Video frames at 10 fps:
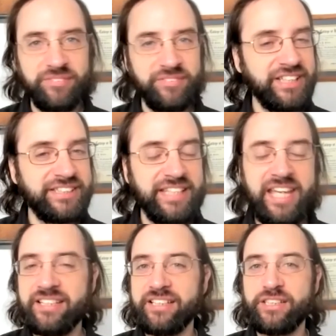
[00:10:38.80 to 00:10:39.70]

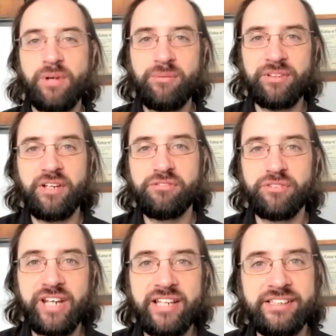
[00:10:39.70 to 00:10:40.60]
Exactly. That's why we love
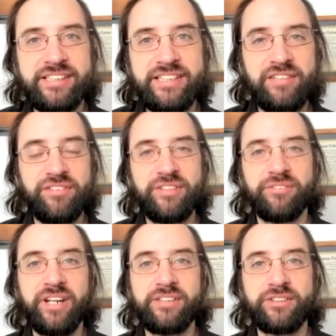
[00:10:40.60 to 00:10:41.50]
reality TV,
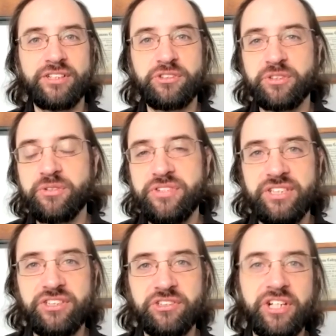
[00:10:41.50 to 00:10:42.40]
right? Because truth
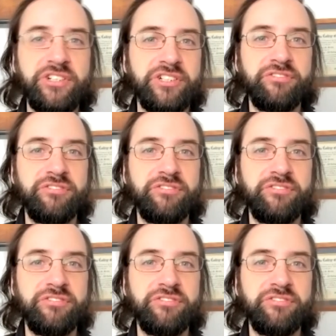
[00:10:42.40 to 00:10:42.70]
is stranger than